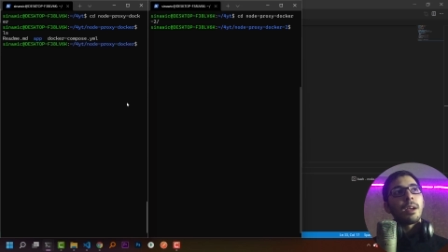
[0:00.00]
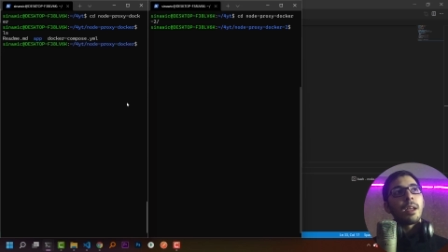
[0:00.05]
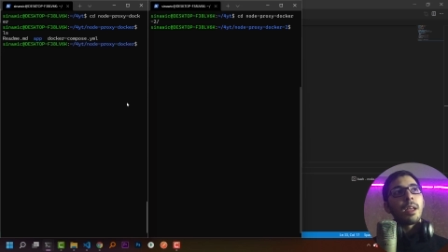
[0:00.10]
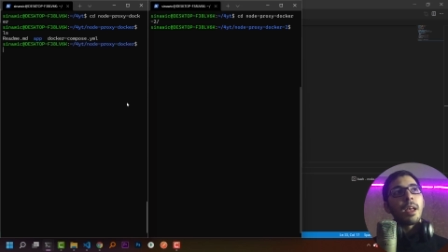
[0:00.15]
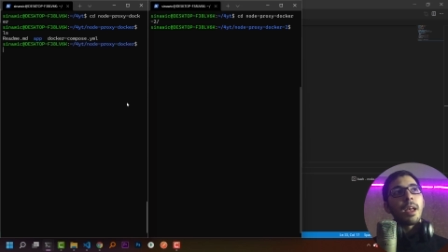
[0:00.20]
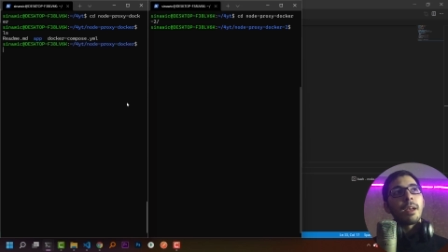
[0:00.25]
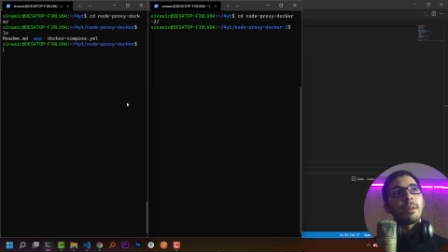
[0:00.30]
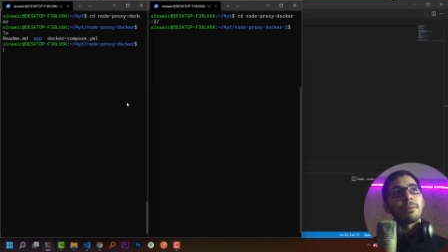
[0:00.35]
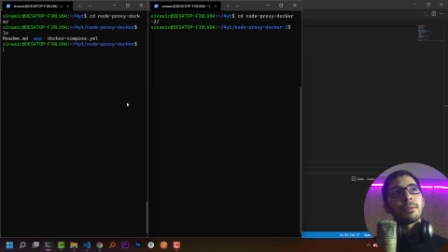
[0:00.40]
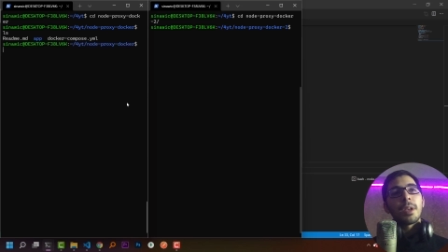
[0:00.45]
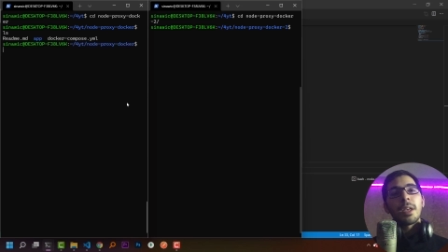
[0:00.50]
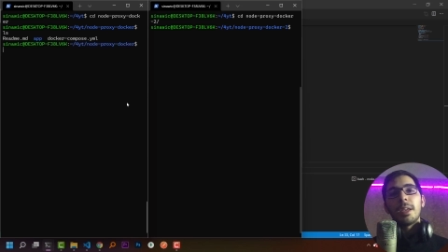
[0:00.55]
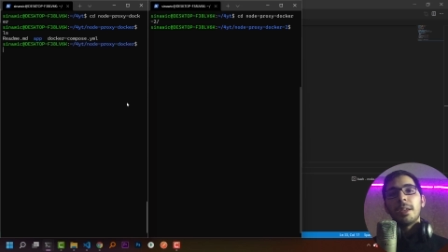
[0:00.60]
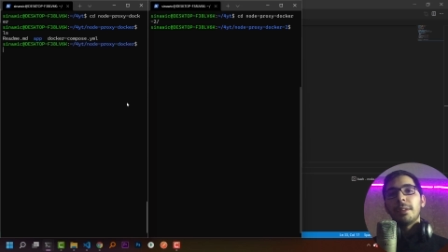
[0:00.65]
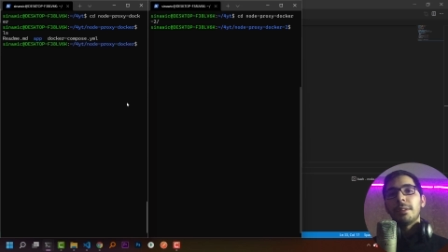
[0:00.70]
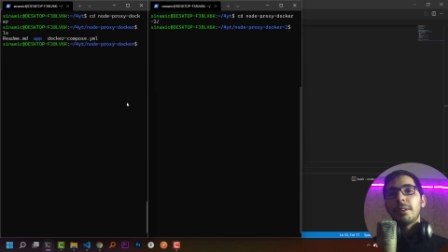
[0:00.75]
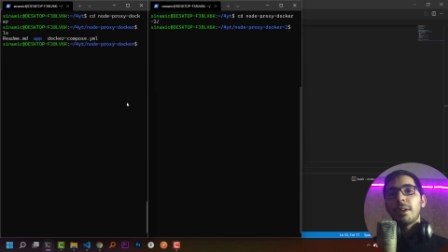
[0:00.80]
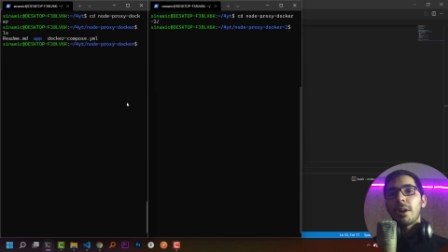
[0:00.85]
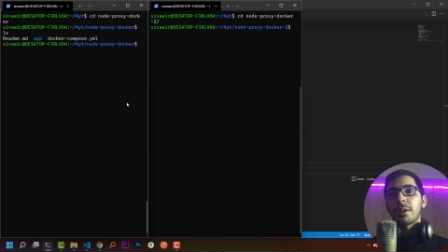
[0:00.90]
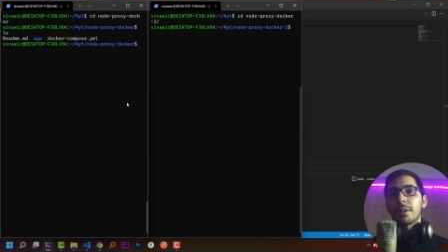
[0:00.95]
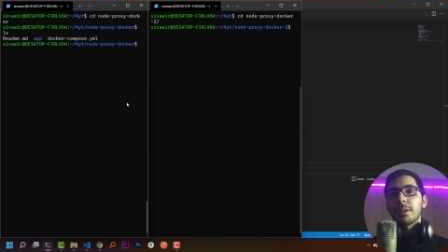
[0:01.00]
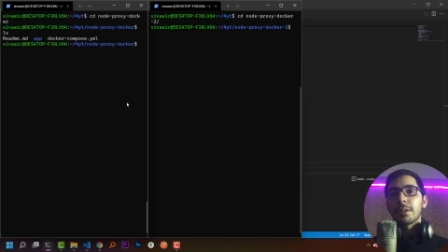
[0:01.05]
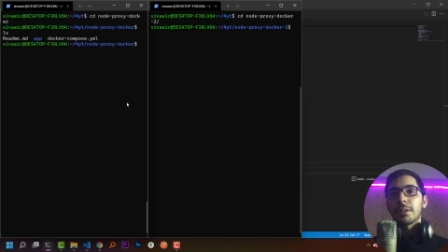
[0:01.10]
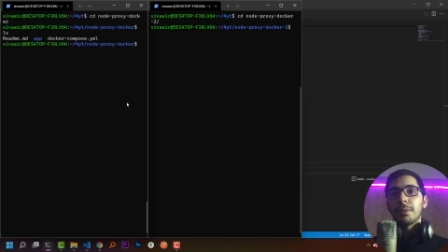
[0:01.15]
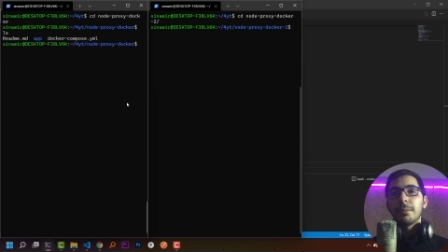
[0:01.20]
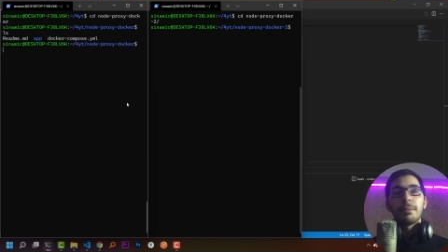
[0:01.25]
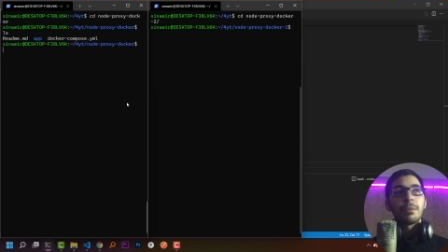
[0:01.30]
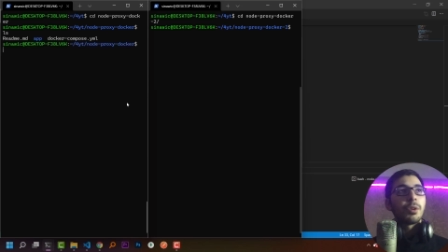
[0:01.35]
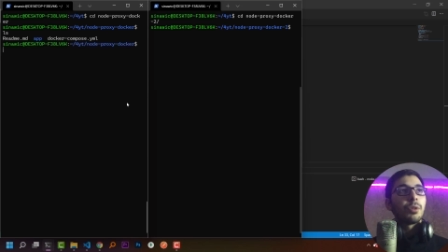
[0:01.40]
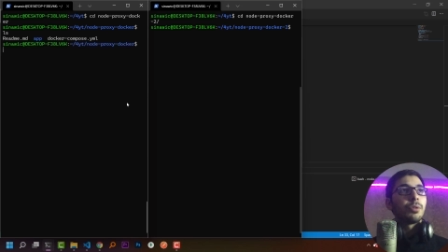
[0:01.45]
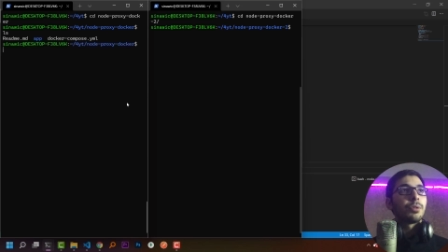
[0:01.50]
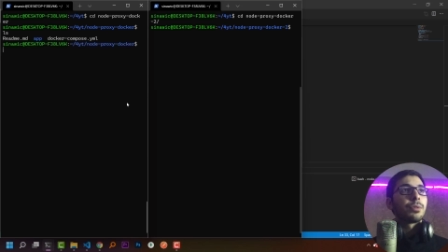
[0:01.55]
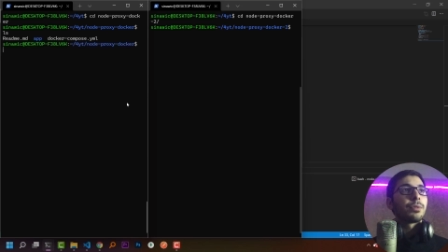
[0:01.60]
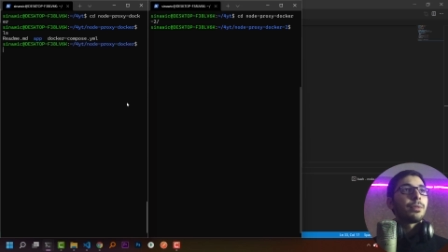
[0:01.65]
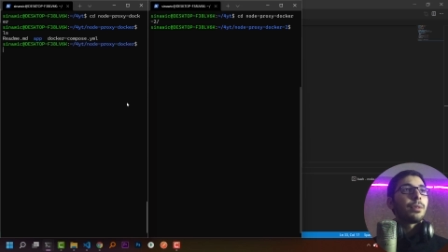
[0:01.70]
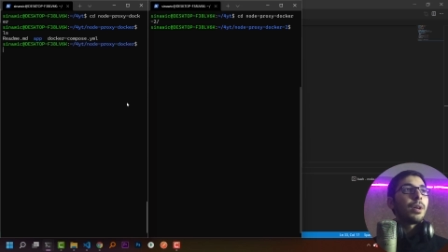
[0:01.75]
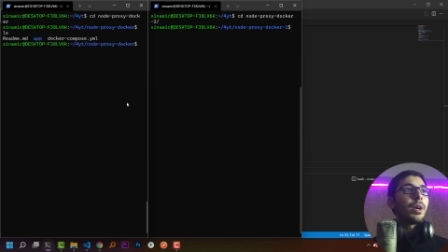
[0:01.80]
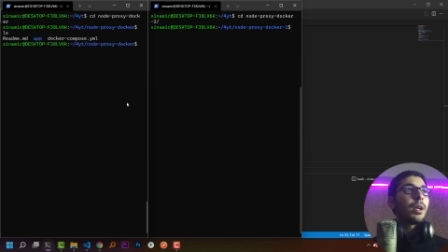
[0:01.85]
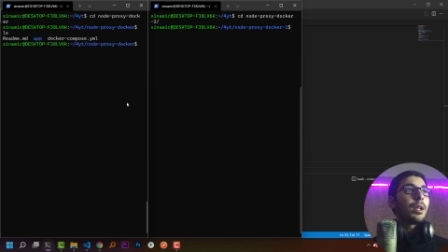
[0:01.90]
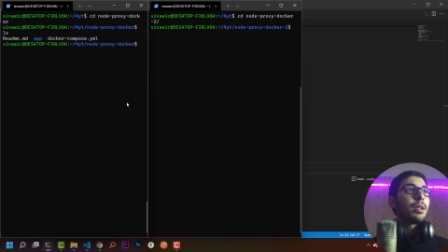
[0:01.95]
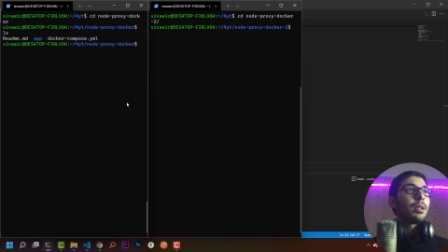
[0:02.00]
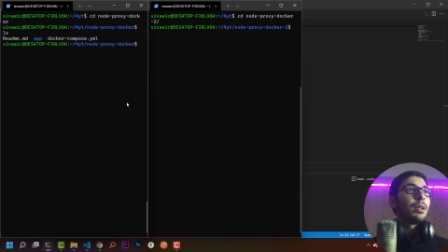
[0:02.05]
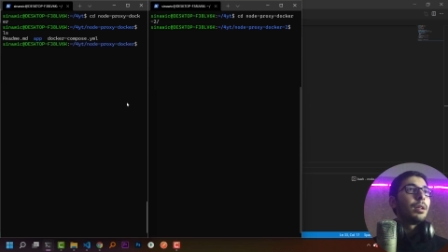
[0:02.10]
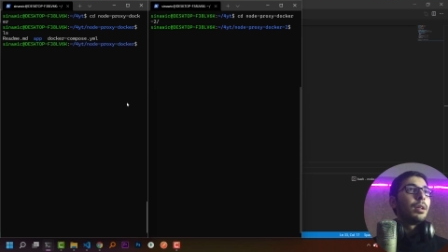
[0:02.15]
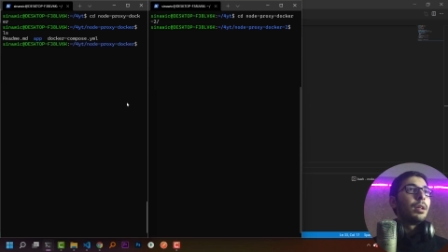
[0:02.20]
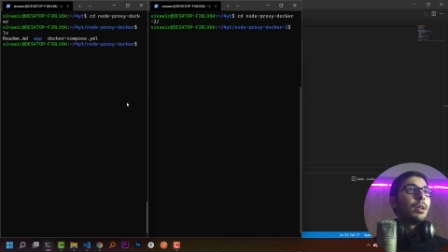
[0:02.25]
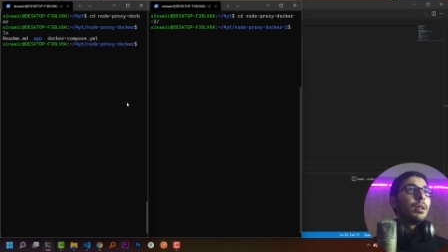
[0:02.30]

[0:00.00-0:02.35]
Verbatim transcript: I have a docker compose file.